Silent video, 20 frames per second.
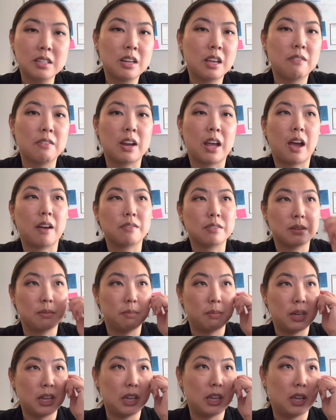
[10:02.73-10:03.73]
even have to
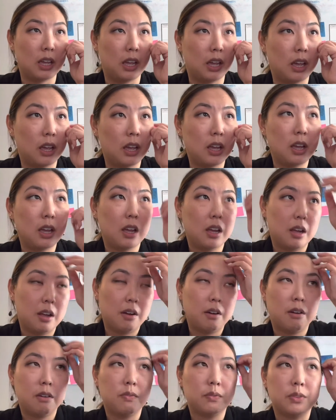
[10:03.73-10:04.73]
be
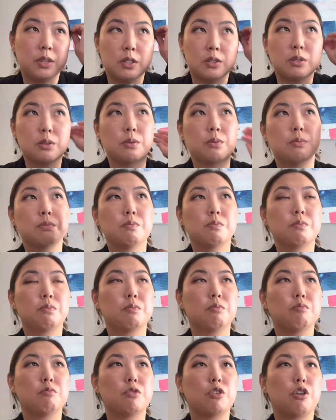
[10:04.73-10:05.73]
this
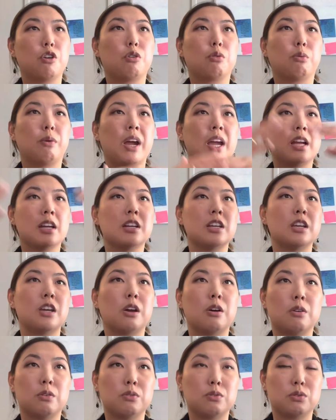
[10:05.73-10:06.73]

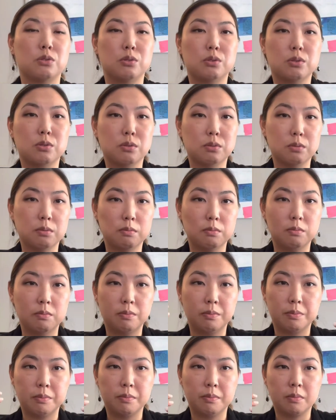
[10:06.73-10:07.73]
grandiose
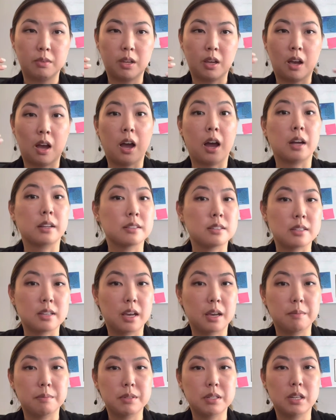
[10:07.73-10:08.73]

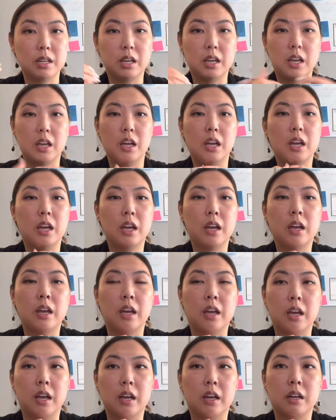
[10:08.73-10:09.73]
concept.
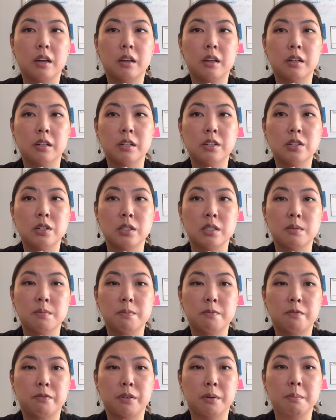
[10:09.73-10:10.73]
It could just,
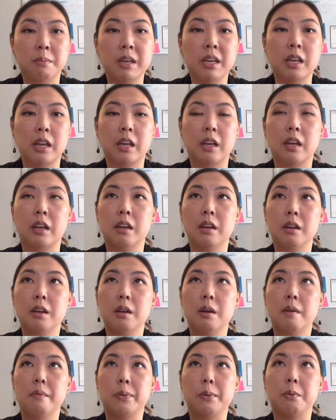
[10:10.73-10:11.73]
for me,
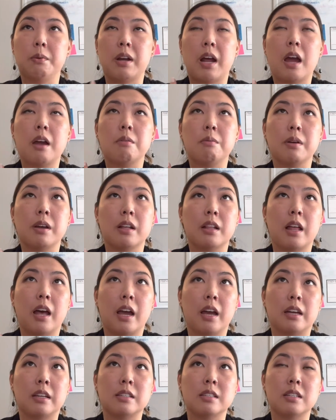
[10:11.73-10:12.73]
what I
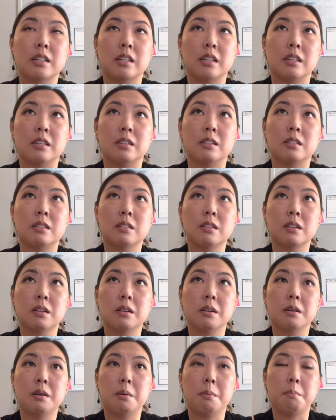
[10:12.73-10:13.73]
realized is
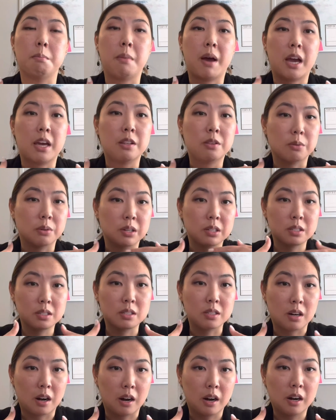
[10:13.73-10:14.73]
my North
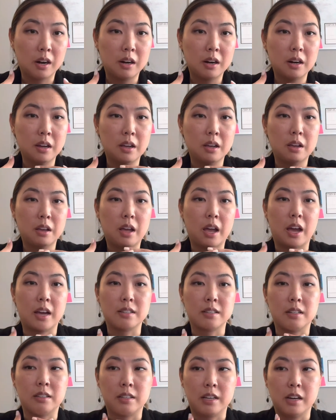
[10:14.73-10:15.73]
Star
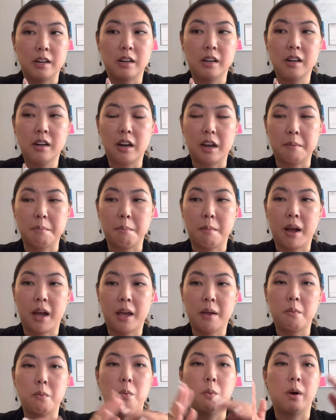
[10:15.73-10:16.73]
as a leader and my
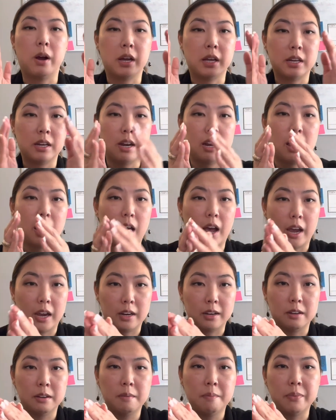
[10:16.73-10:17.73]
one
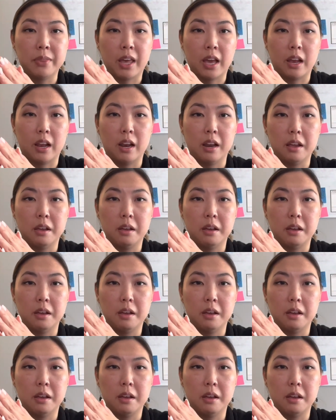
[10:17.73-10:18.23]
item that